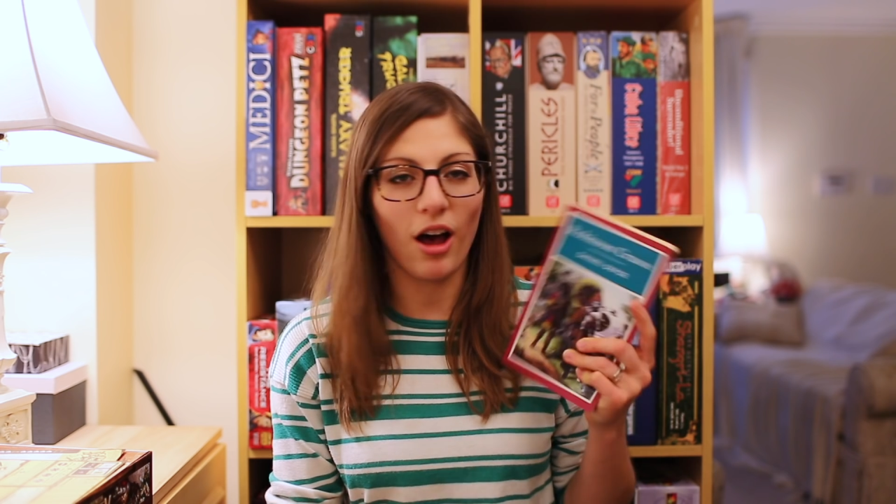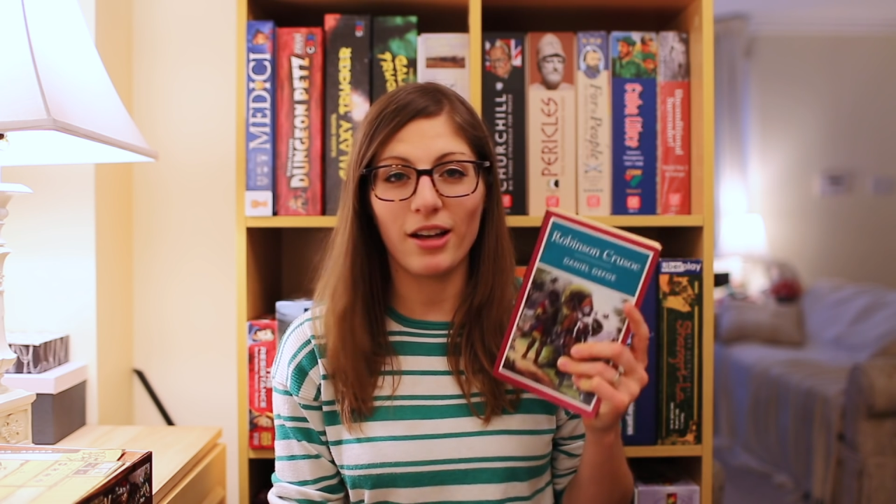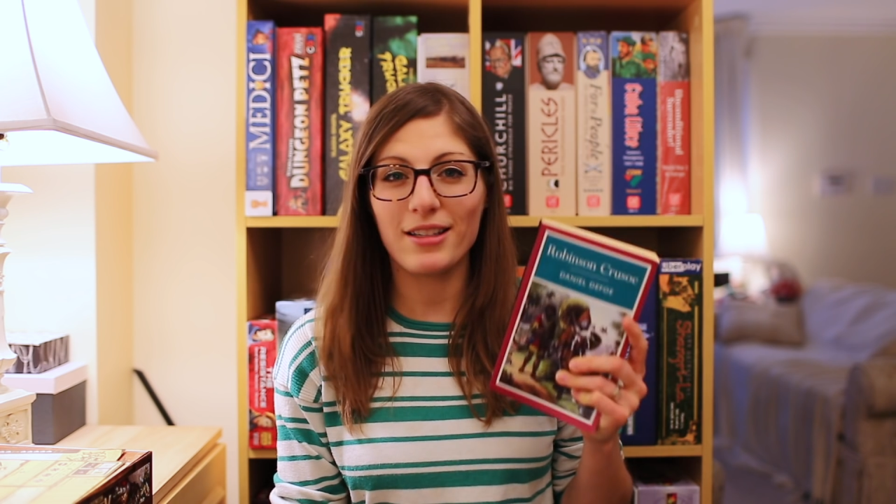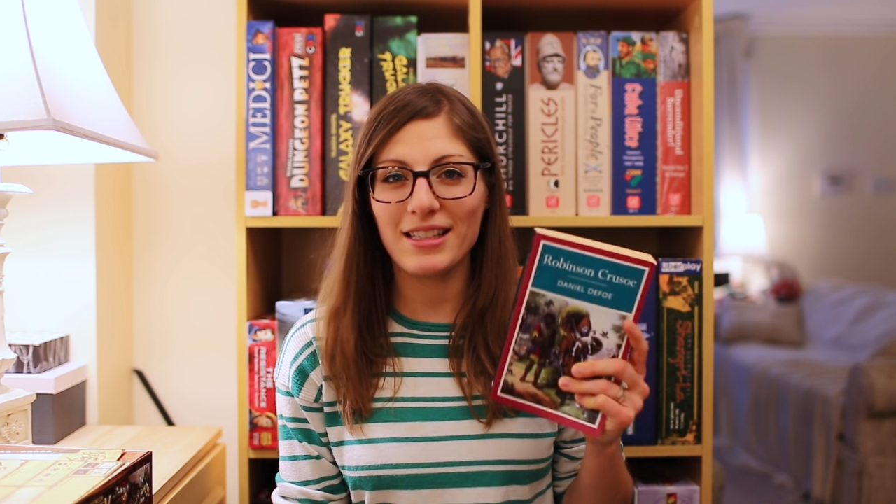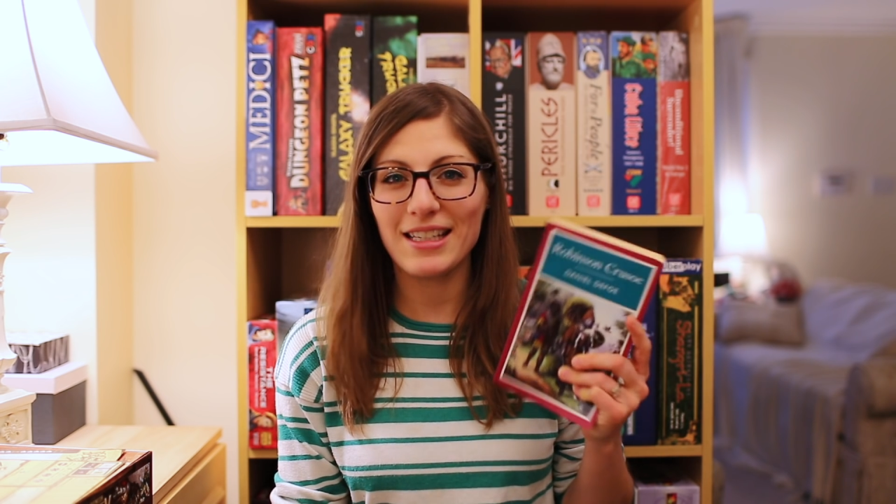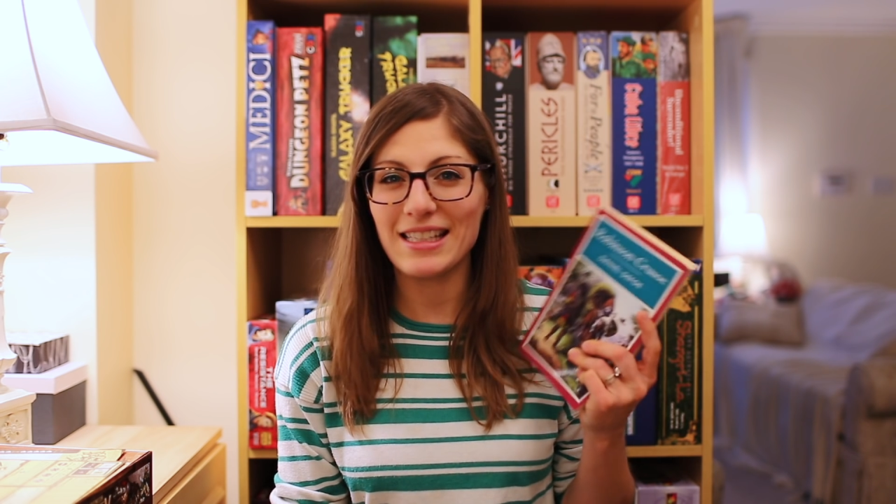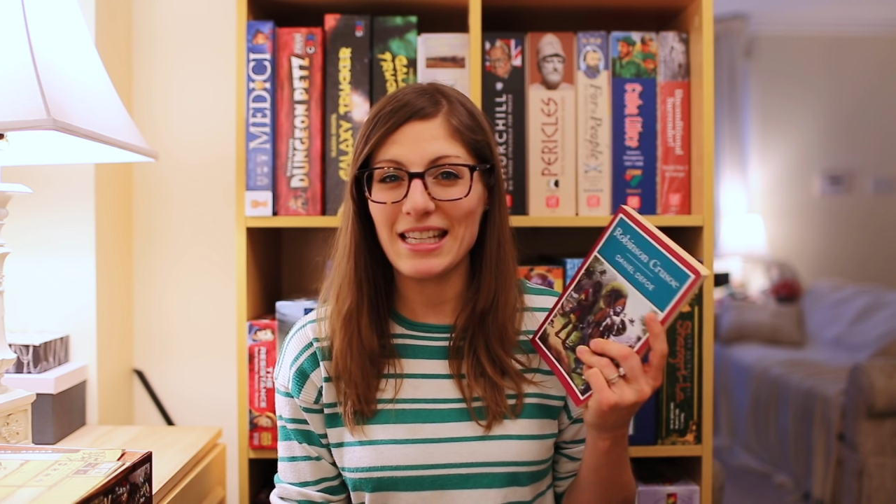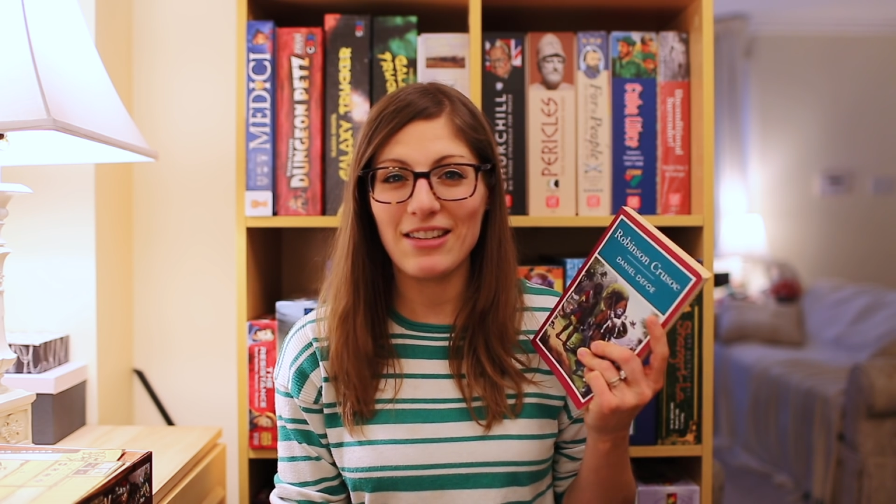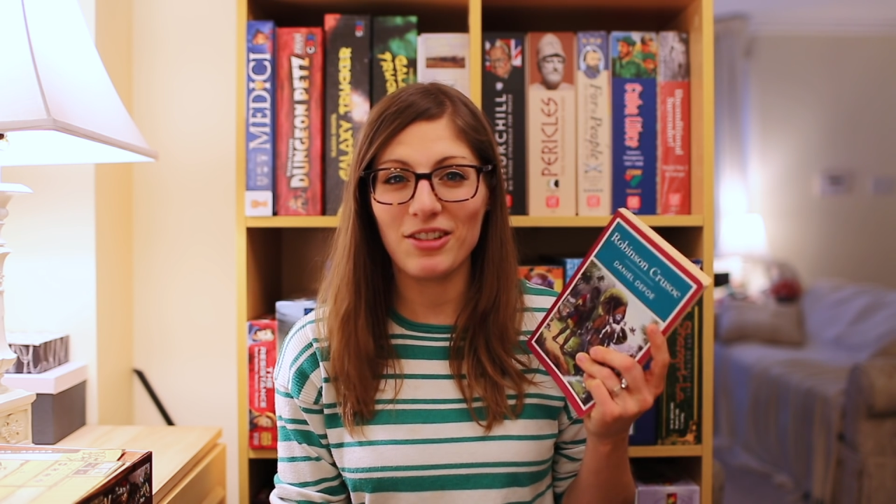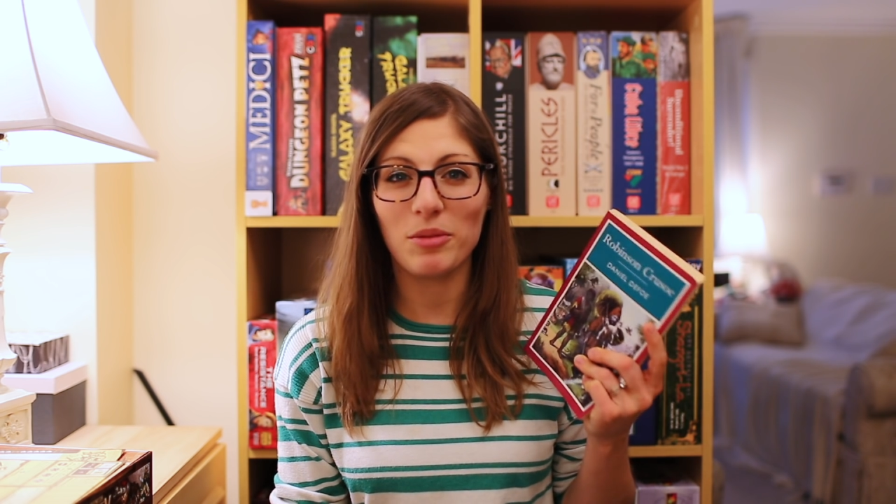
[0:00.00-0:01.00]
honestly, it's
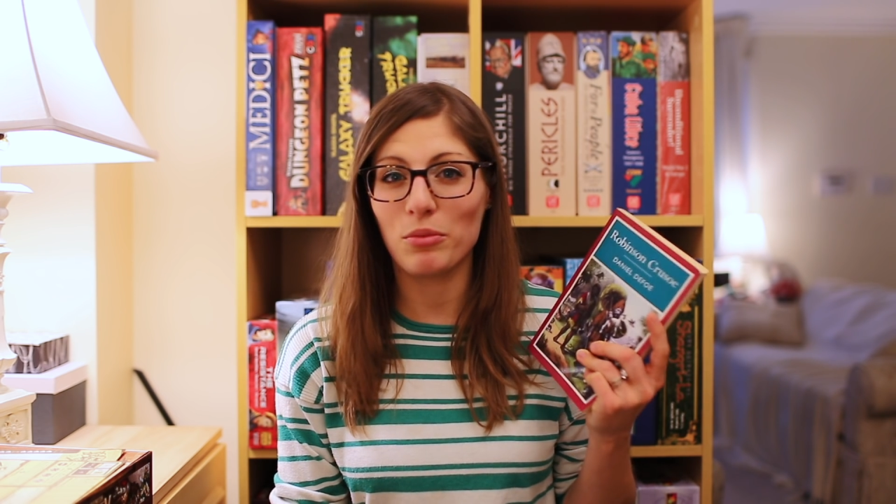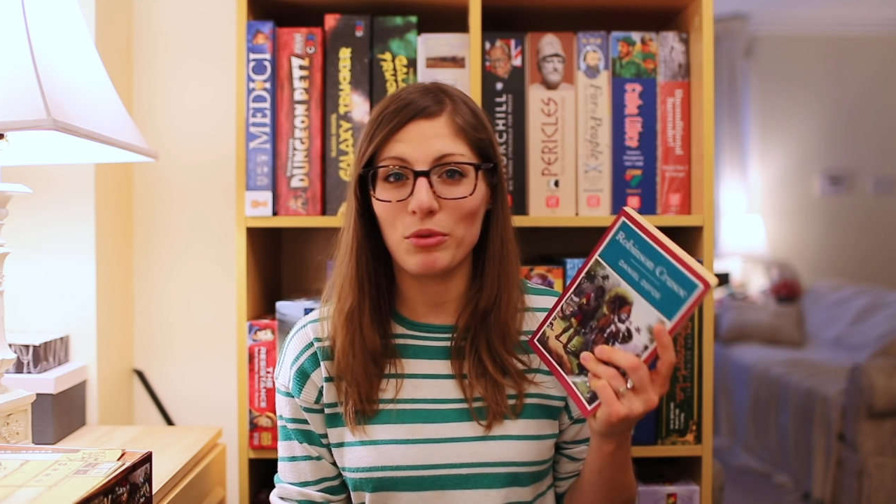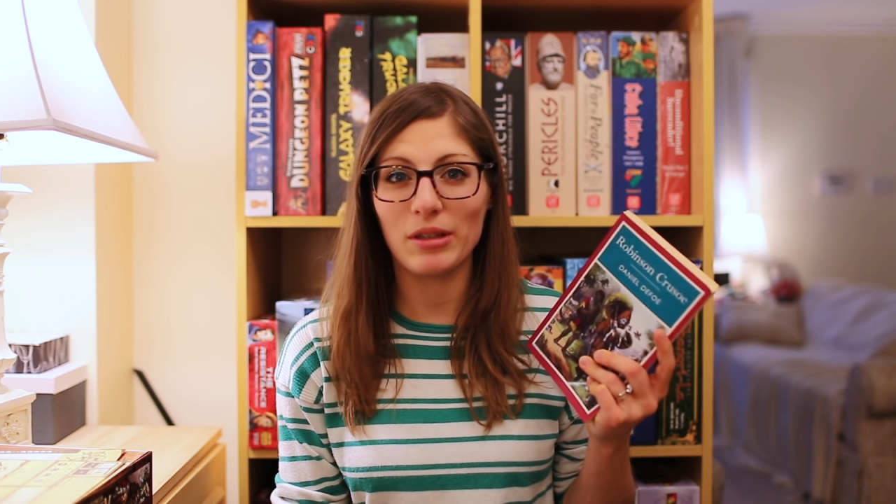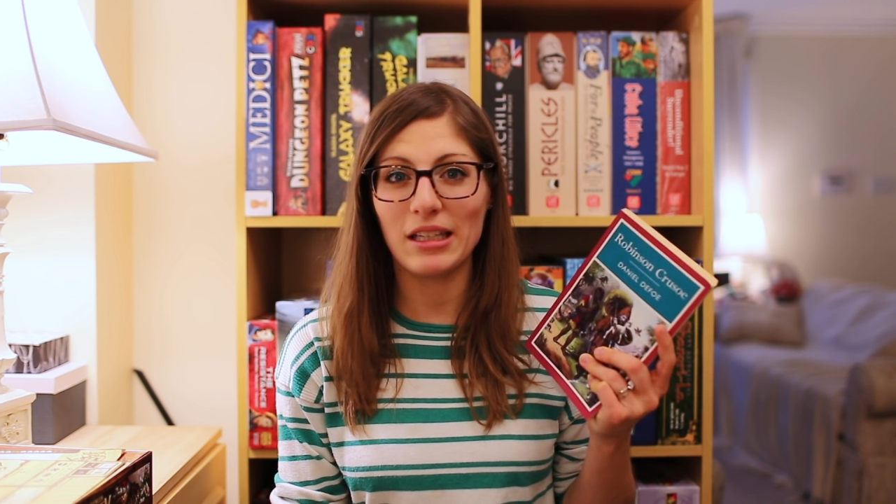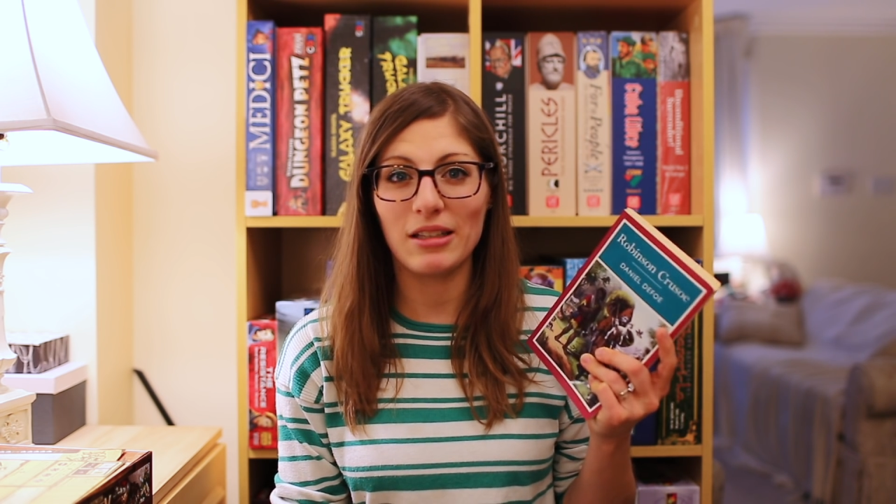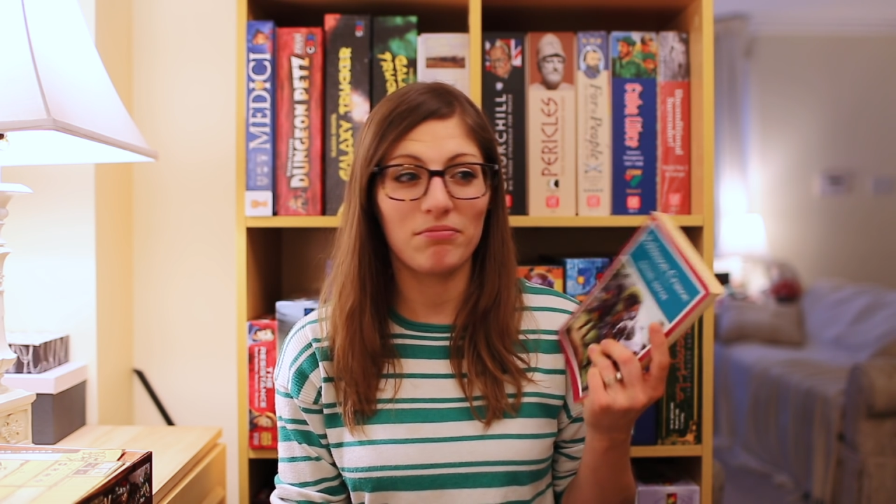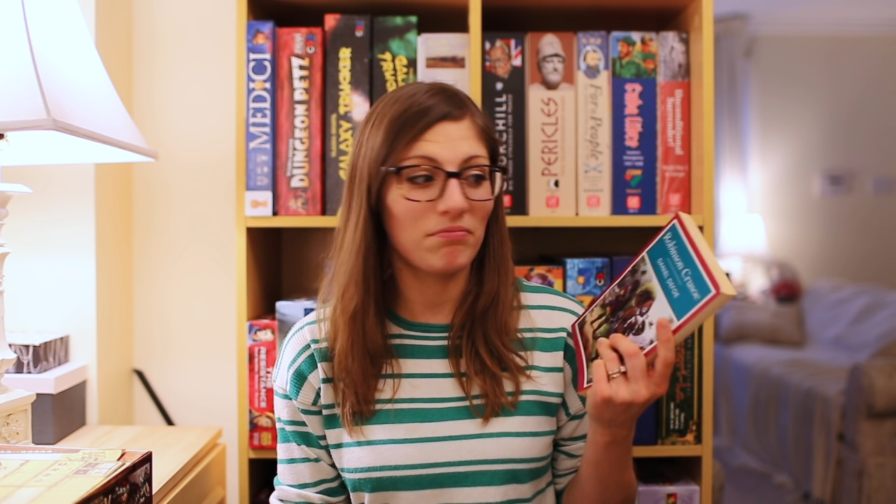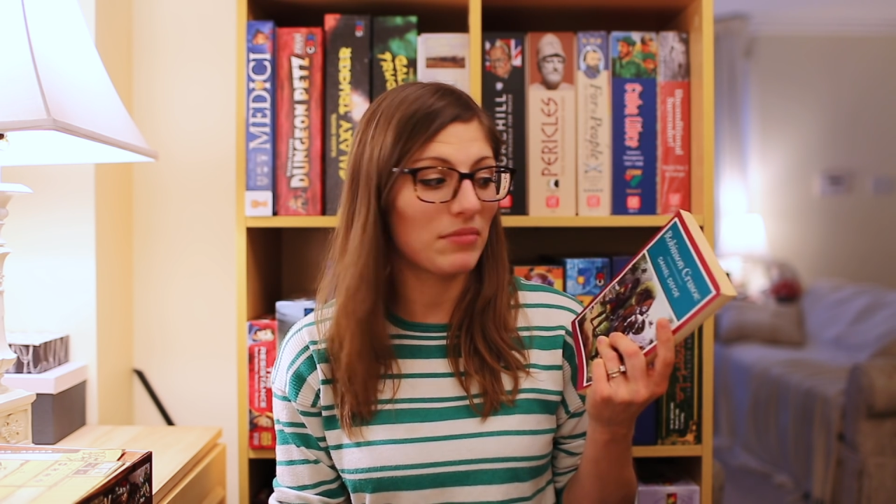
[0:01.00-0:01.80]
even a pretty